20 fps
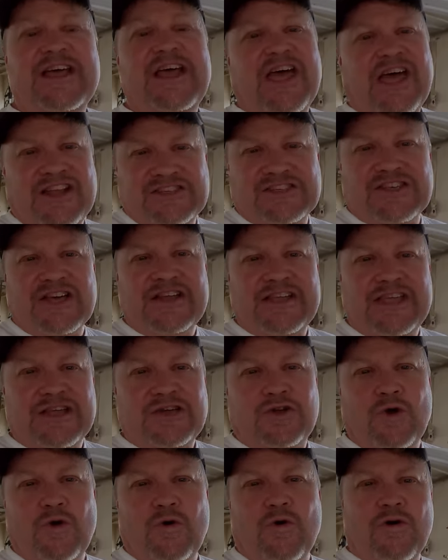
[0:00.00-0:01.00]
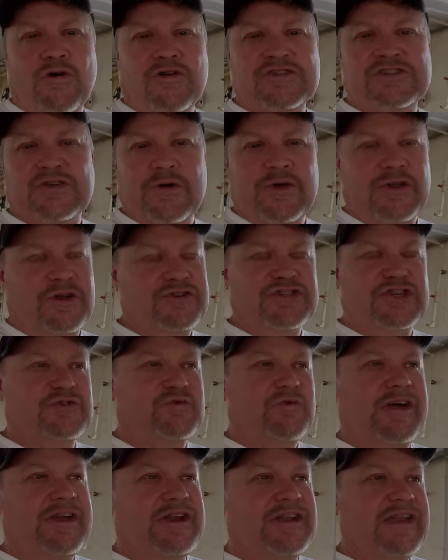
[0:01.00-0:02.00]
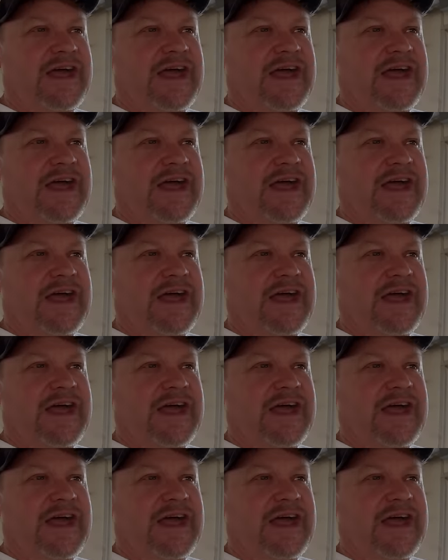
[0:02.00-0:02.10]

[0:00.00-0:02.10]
and it's gonna get cool, so it'll just run it